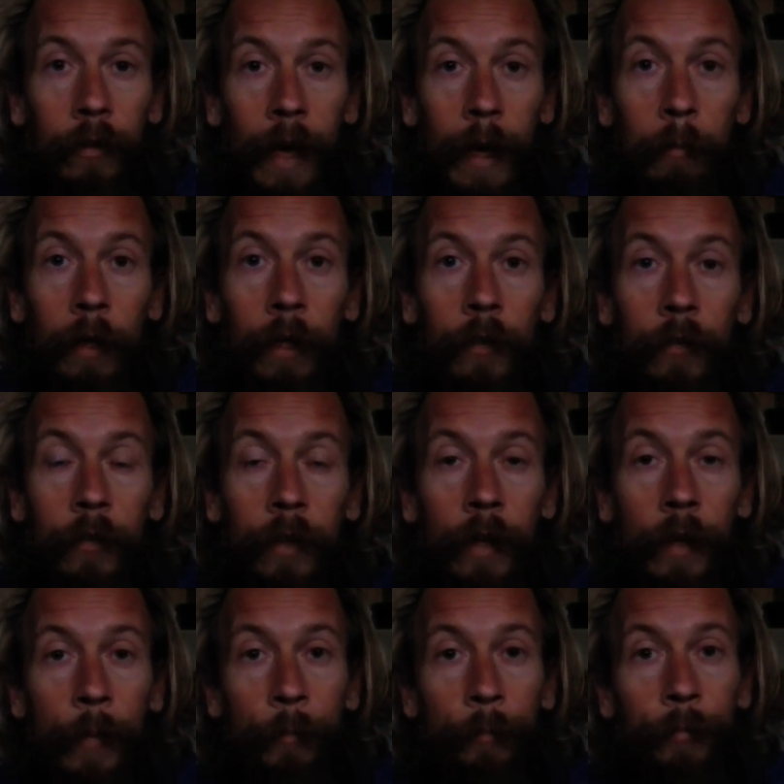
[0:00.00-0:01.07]
tablets
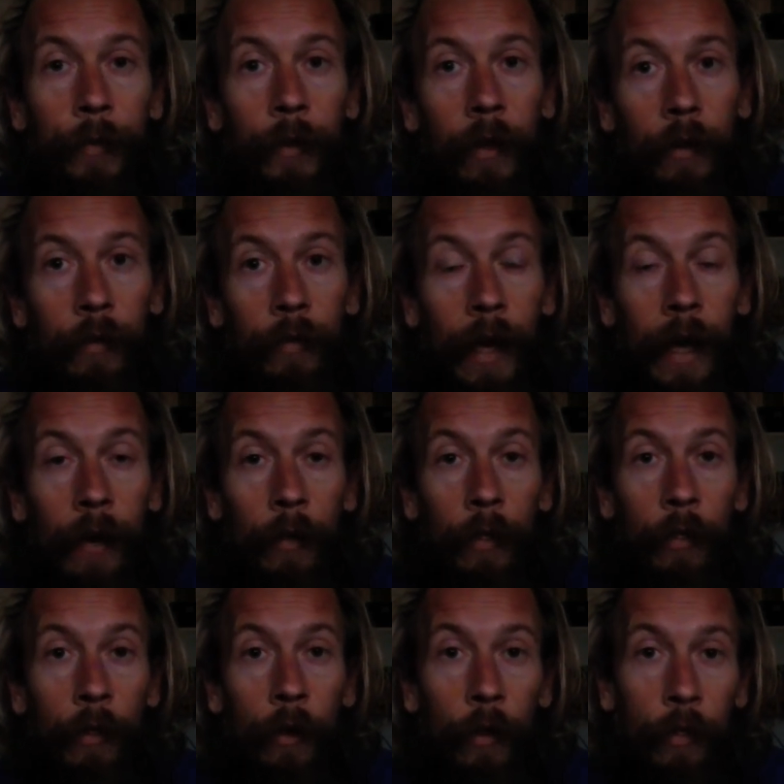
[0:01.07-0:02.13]
of how
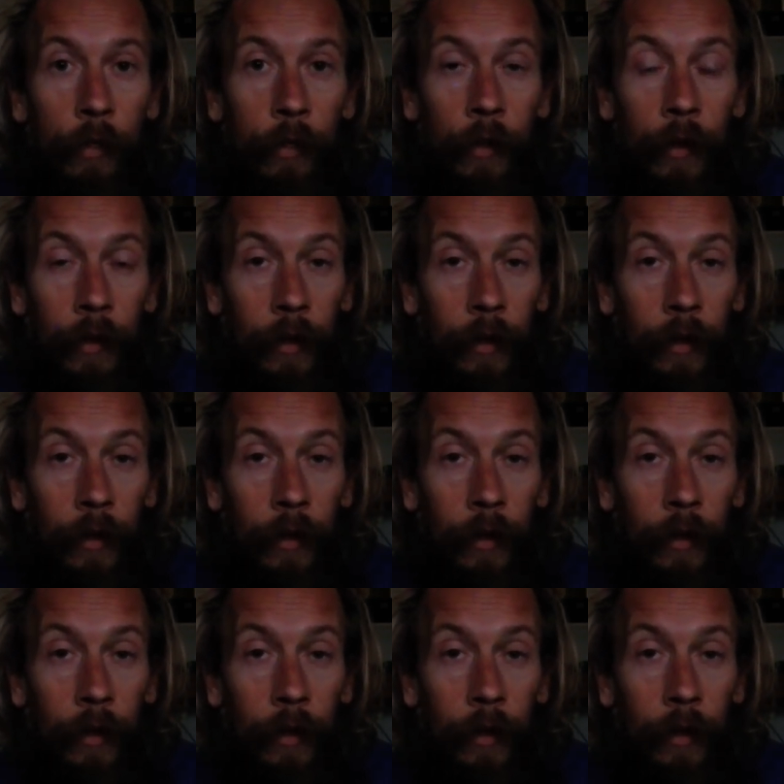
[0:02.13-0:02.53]
Thoth